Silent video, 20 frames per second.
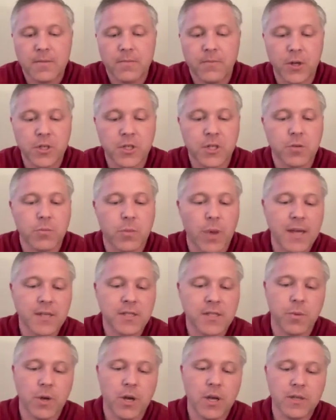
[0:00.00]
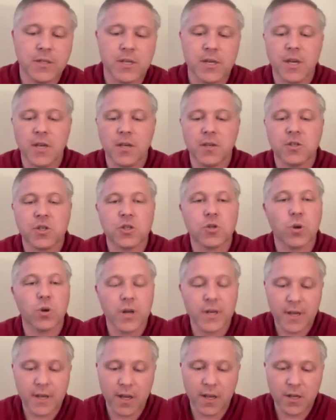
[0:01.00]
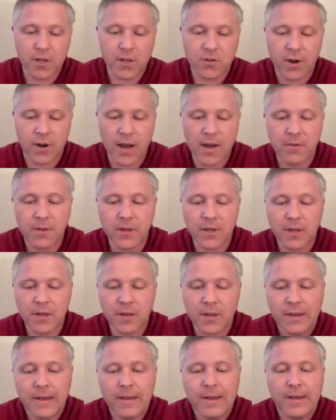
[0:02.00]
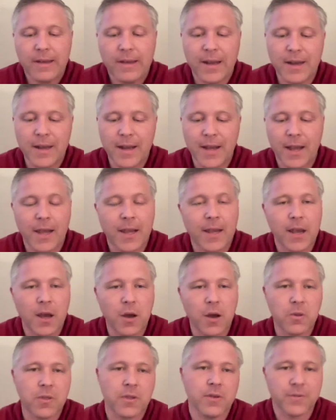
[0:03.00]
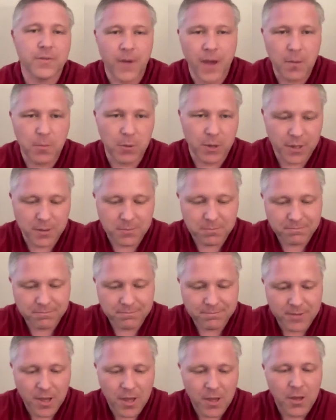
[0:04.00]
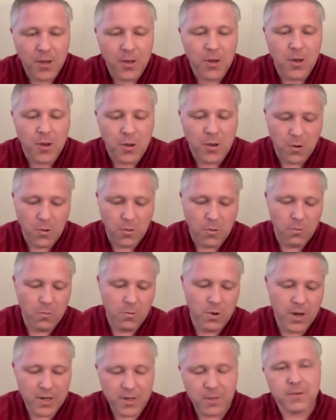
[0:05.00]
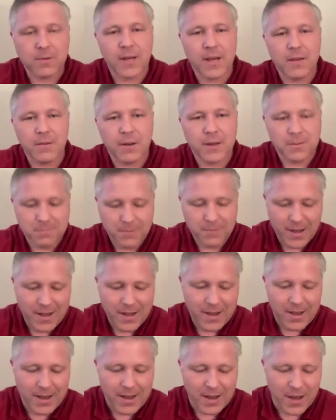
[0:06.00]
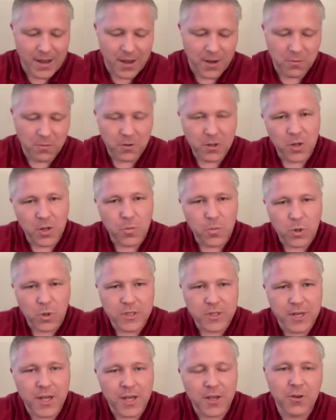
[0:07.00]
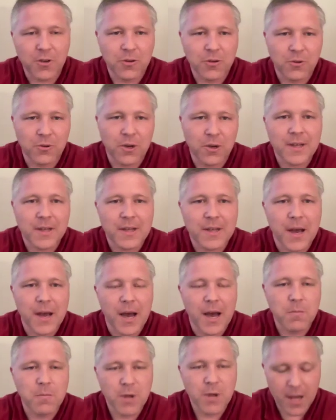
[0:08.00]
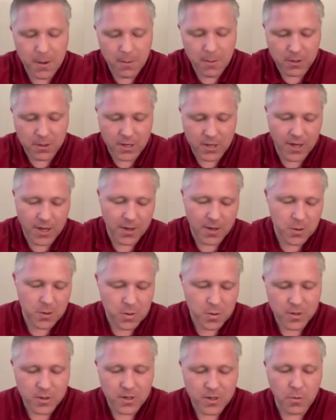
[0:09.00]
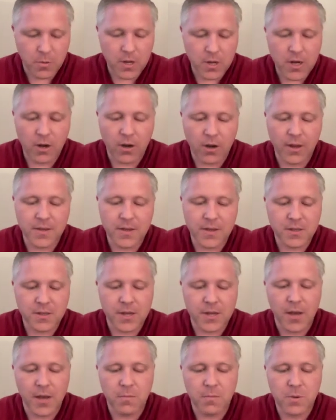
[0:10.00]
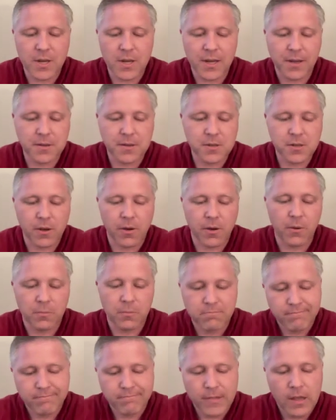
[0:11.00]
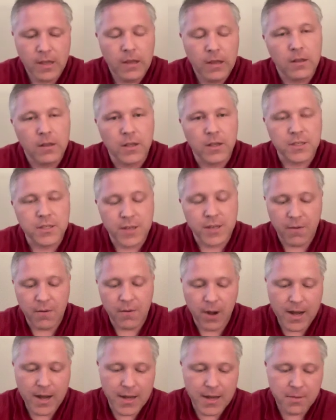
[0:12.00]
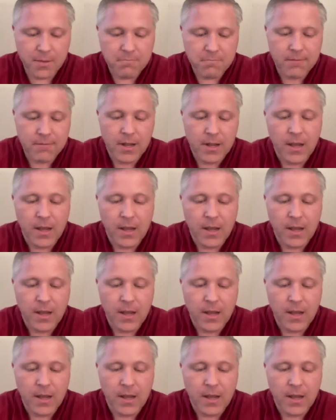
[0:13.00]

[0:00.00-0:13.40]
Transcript: fishing, basketball, singing, storytelling, traveling, and hanging out with his family. Welcome, David. Really appreciate you being able to be here on this meeting. So let's dive right in.